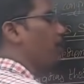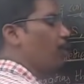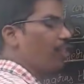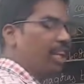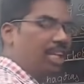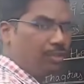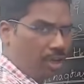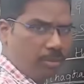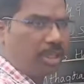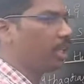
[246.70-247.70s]
PQ, if I get
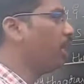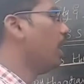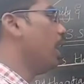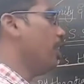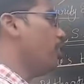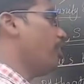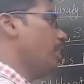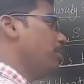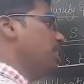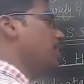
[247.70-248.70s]
1 by 3. If I
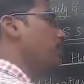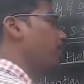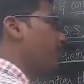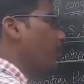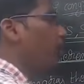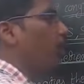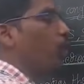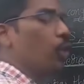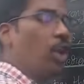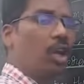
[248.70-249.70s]
find BC by
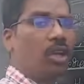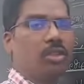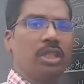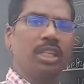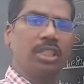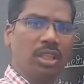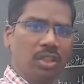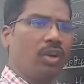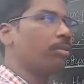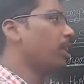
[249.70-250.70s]
QR also, that is
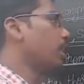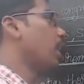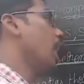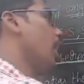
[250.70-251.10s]
also 1 by 3.